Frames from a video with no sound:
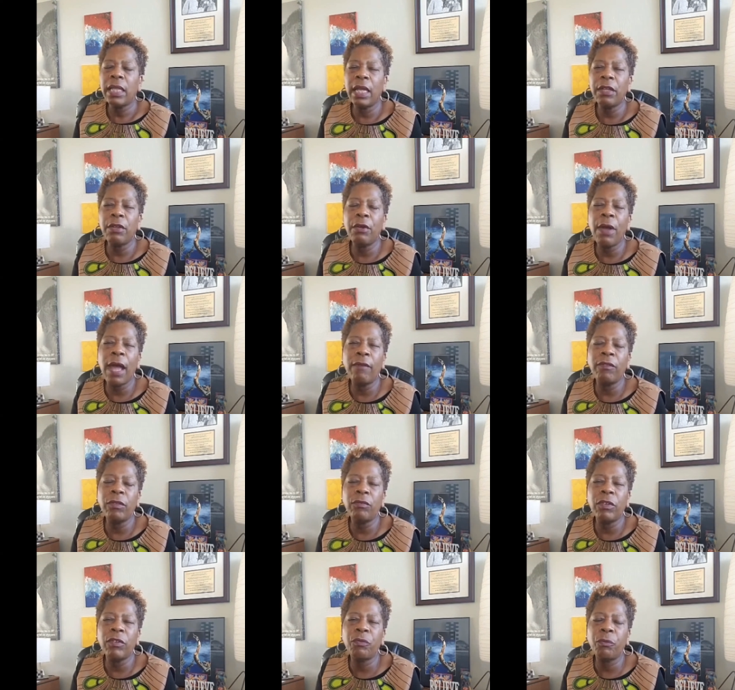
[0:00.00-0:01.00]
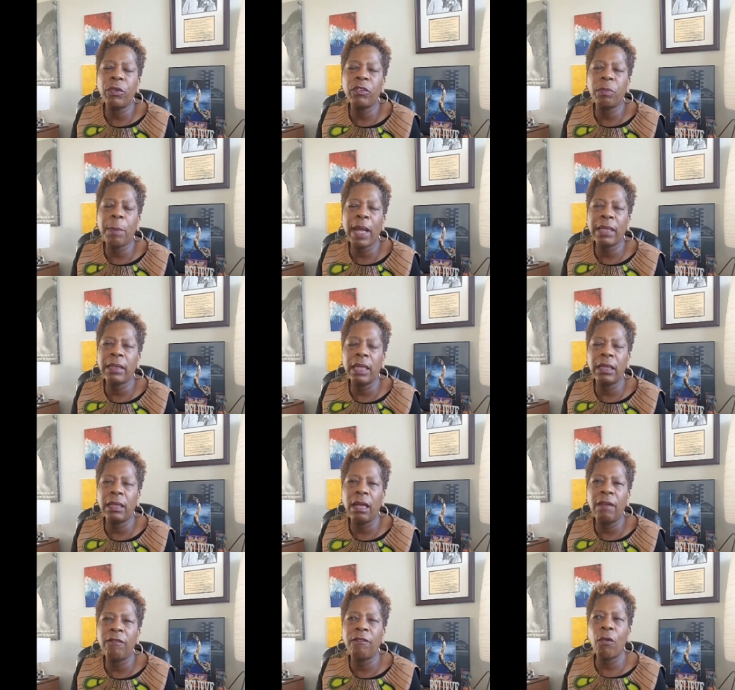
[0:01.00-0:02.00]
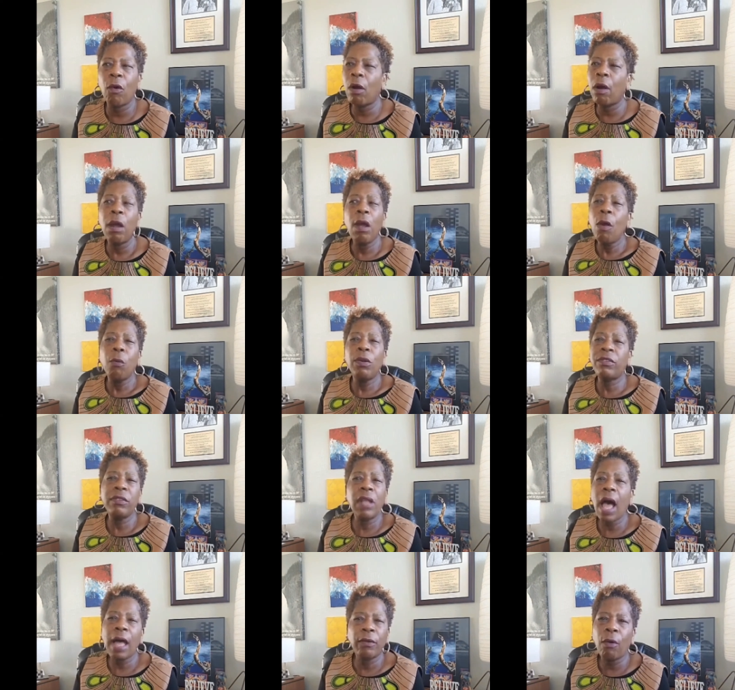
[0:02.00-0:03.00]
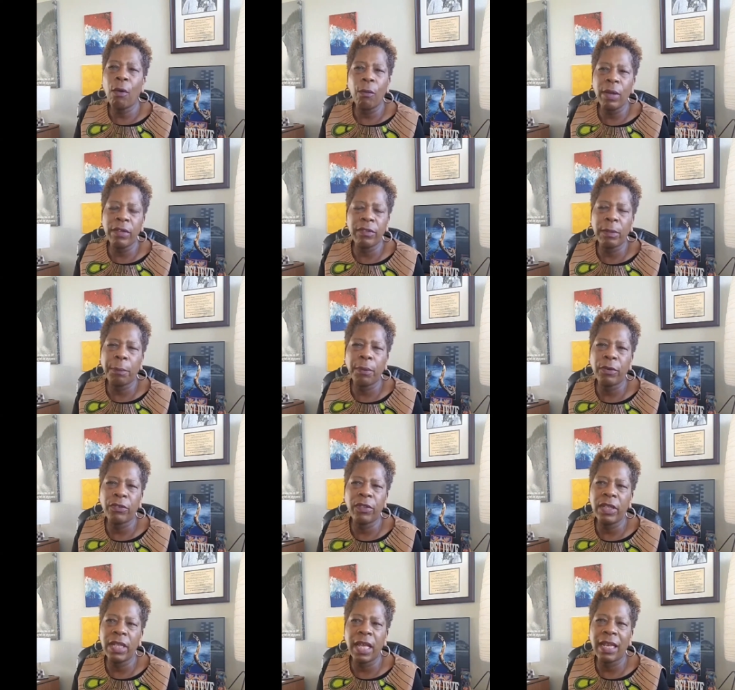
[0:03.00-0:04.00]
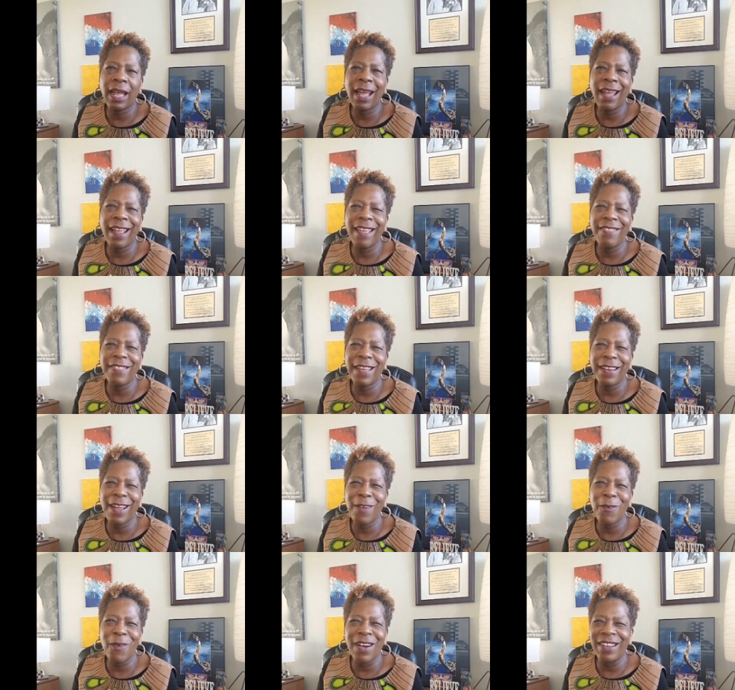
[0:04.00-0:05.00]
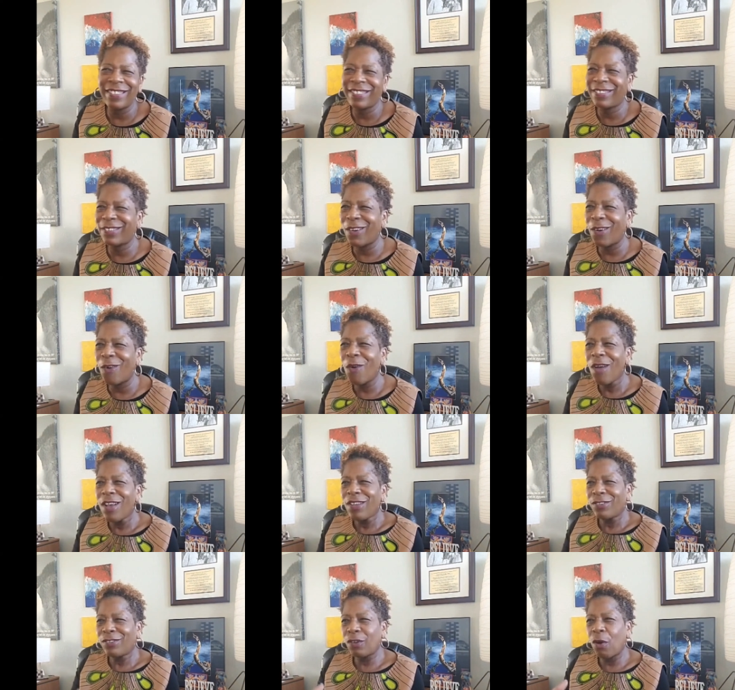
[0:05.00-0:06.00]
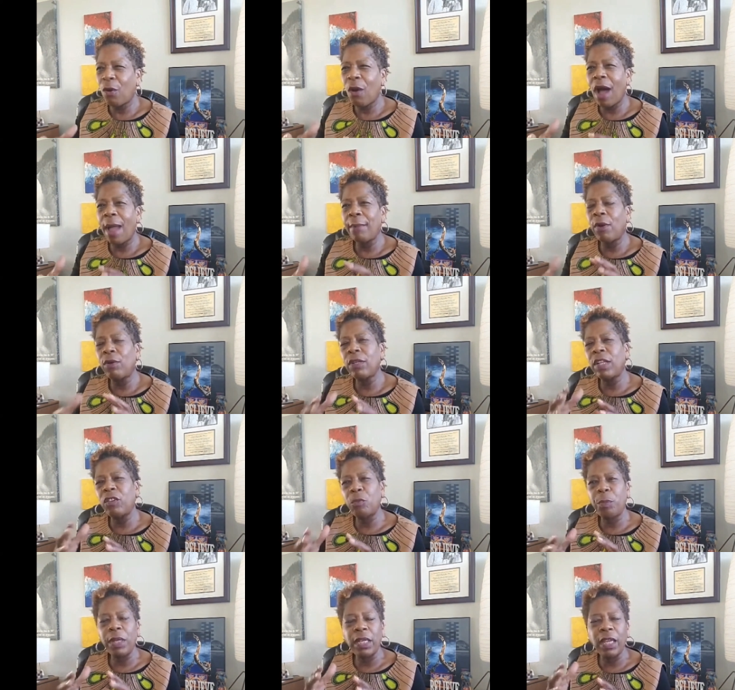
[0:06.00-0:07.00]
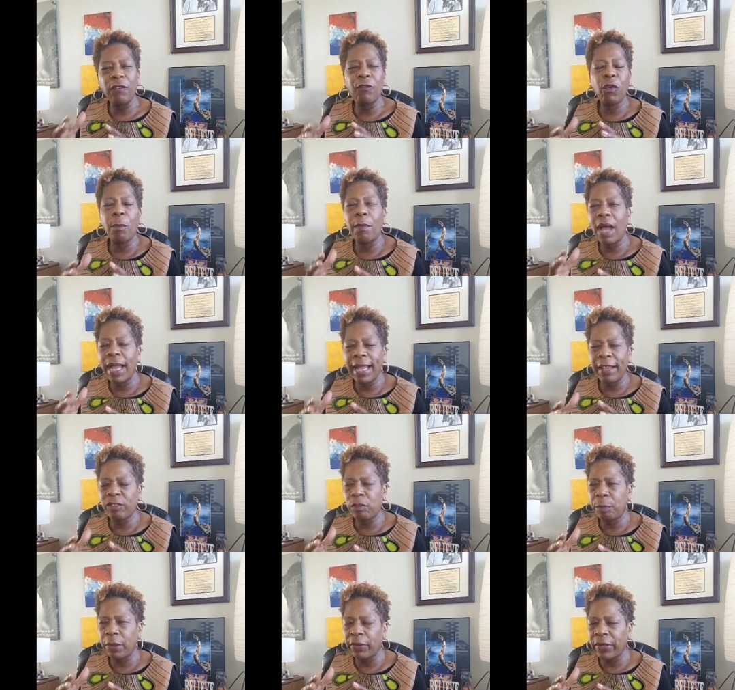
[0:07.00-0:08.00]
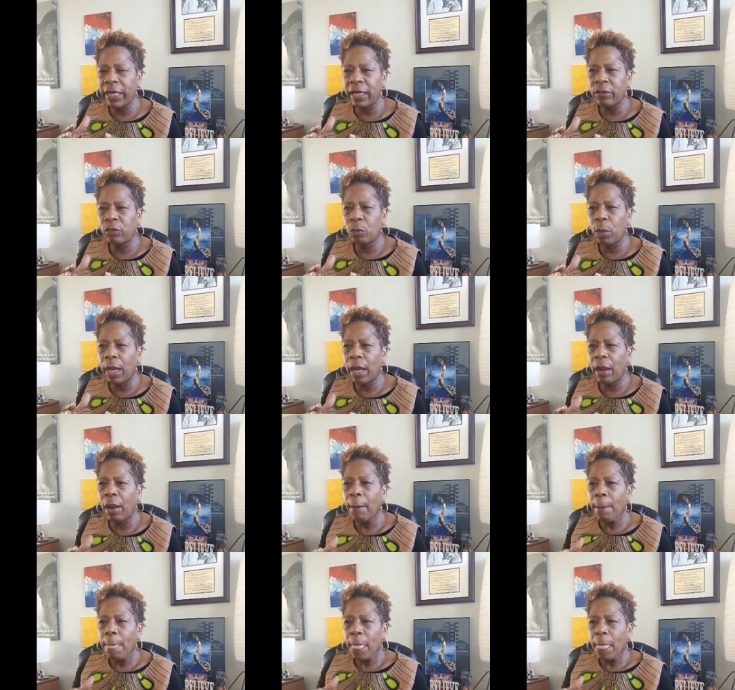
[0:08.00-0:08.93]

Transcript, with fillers: that you have in res respect and love for was not always the person that I that I was. So so I'm only speaking from my experience, where